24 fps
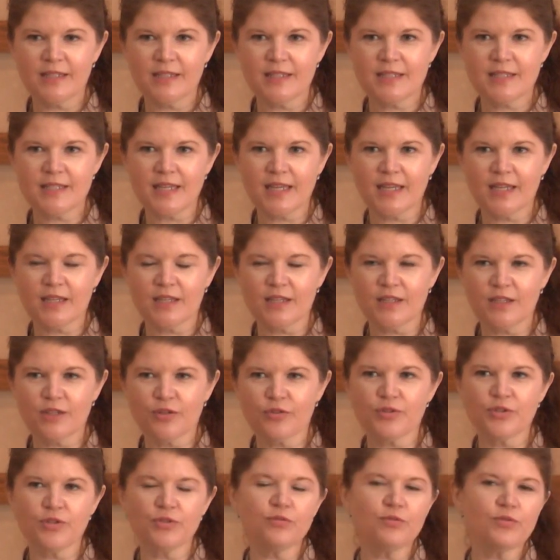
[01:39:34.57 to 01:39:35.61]
It's like
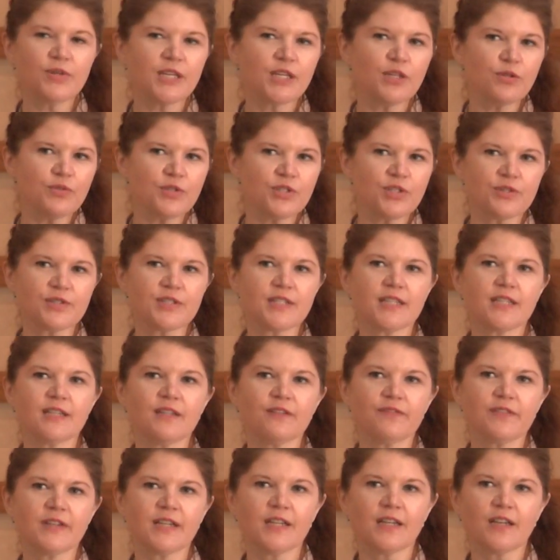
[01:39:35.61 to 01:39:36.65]
you accuse your
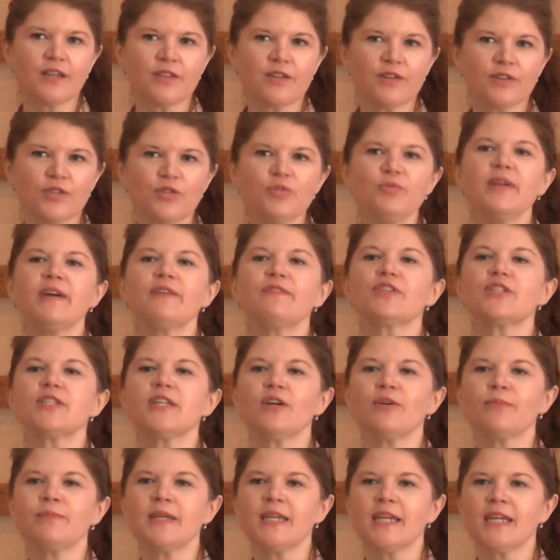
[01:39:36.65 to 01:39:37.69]
significant other, you never
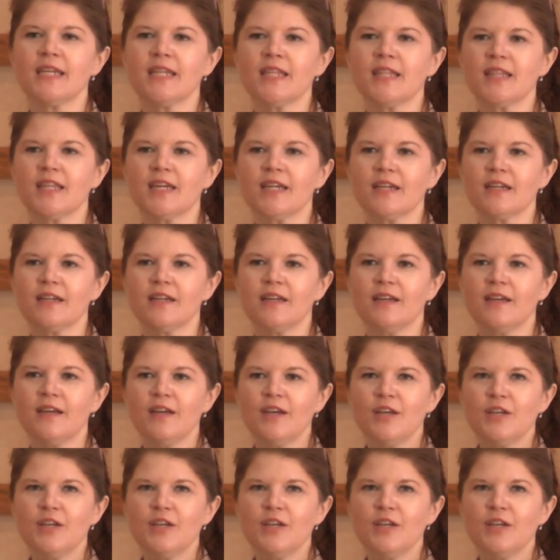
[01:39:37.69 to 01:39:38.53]
tell me anything.